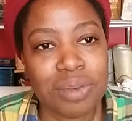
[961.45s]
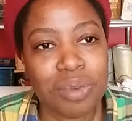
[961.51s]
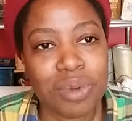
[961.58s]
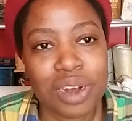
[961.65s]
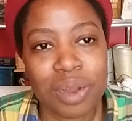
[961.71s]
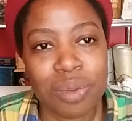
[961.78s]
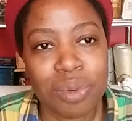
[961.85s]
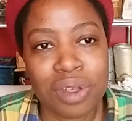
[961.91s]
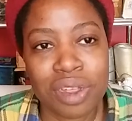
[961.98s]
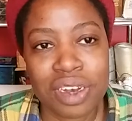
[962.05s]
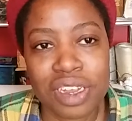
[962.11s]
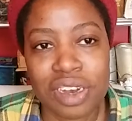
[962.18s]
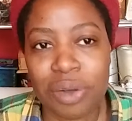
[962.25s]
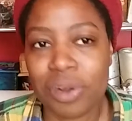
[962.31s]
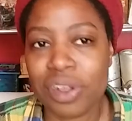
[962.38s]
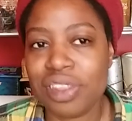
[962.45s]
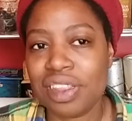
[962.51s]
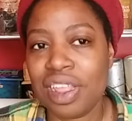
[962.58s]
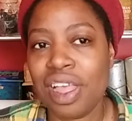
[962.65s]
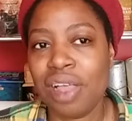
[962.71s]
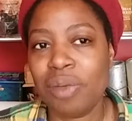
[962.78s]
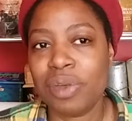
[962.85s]
what I wanted, or it's
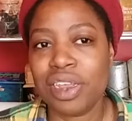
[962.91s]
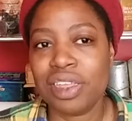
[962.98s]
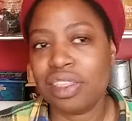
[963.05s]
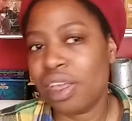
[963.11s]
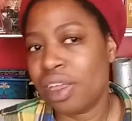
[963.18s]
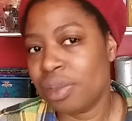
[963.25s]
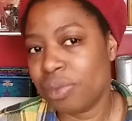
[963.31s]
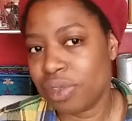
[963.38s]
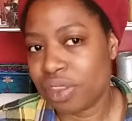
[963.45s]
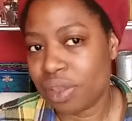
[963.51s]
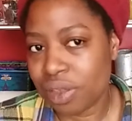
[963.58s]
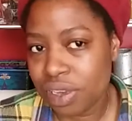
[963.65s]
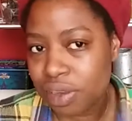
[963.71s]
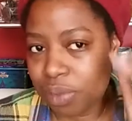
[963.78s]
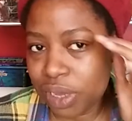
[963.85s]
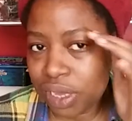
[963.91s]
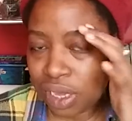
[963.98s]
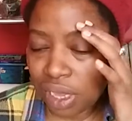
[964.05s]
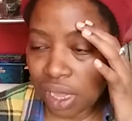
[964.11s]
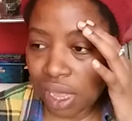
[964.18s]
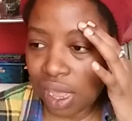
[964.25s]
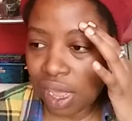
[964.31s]
not what I thought it was going to
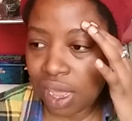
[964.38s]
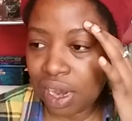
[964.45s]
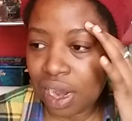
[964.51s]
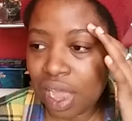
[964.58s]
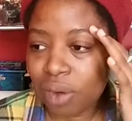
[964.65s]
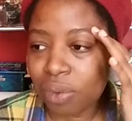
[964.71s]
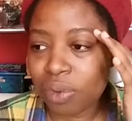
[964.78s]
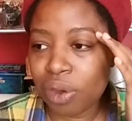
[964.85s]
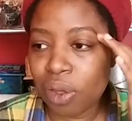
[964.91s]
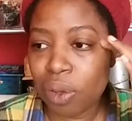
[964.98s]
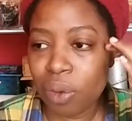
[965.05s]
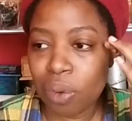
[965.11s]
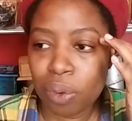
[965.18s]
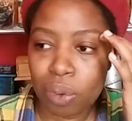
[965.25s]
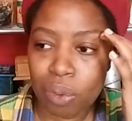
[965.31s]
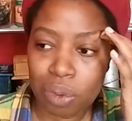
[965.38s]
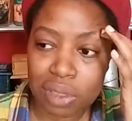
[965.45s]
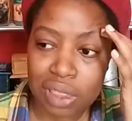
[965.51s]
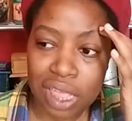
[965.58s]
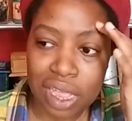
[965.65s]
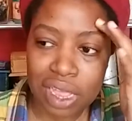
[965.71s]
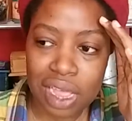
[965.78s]
be, and I don't know,
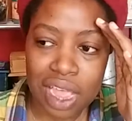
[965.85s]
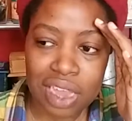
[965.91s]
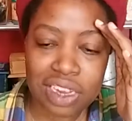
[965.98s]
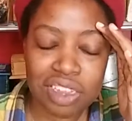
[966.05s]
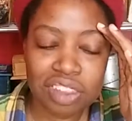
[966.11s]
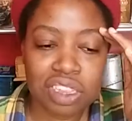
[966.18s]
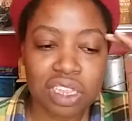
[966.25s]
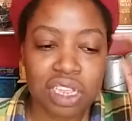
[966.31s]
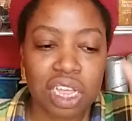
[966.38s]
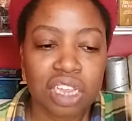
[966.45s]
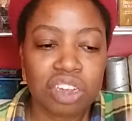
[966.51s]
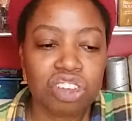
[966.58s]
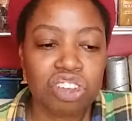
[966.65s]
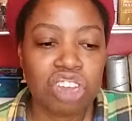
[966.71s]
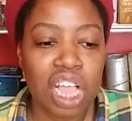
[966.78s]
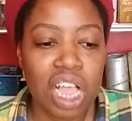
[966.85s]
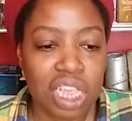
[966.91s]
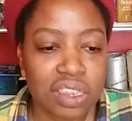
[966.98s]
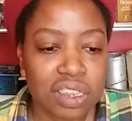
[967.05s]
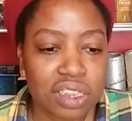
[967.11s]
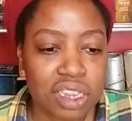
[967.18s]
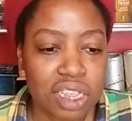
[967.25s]
like, I need to
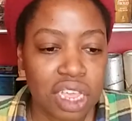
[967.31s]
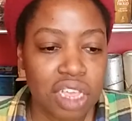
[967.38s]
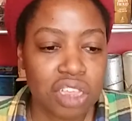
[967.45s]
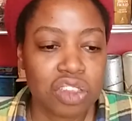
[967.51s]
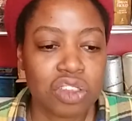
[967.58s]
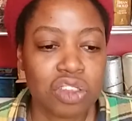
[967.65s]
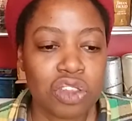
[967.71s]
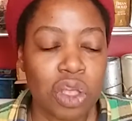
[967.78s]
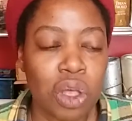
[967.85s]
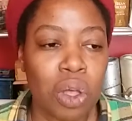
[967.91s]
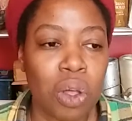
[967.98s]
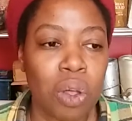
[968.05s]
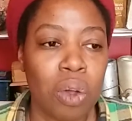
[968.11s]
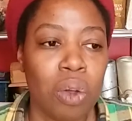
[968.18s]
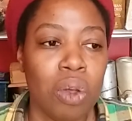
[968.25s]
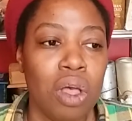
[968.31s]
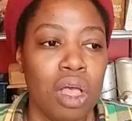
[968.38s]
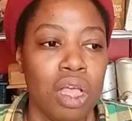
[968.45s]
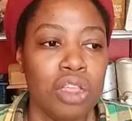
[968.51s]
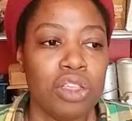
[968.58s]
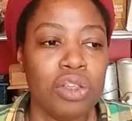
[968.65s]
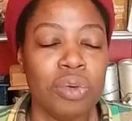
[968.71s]
adjust. So
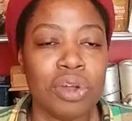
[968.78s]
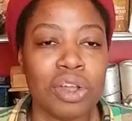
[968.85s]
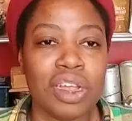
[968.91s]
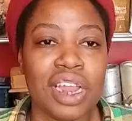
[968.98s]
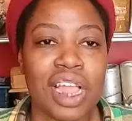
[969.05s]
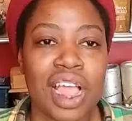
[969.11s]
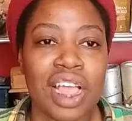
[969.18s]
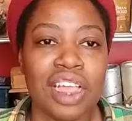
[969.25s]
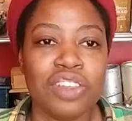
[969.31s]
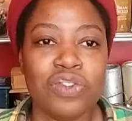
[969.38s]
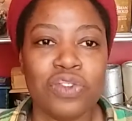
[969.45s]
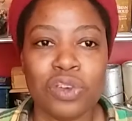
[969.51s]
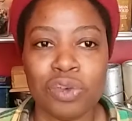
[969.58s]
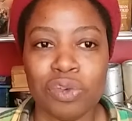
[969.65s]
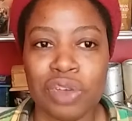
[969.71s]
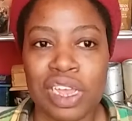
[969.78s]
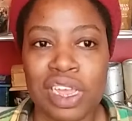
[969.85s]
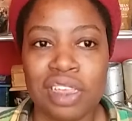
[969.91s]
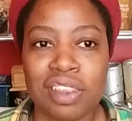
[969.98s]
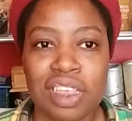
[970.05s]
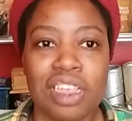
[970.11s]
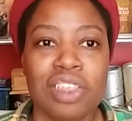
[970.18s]
you were going to ask for a
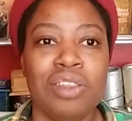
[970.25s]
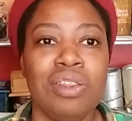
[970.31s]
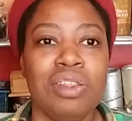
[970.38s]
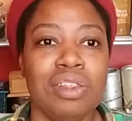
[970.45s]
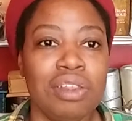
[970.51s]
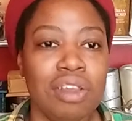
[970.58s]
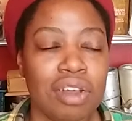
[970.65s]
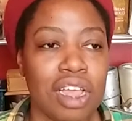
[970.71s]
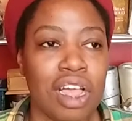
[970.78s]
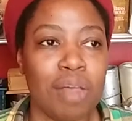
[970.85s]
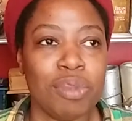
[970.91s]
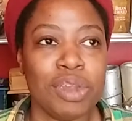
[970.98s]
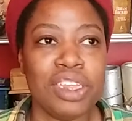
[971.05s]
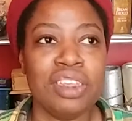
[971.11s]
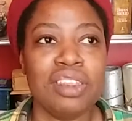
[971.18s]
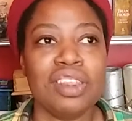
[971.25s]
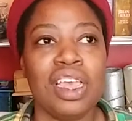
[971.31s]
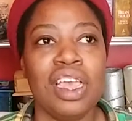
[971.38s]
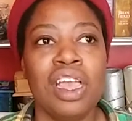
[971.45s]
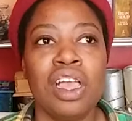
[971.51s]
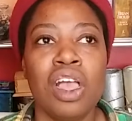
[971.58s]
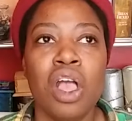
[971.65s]
raise, and your company is
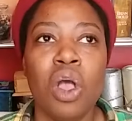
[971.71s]
like,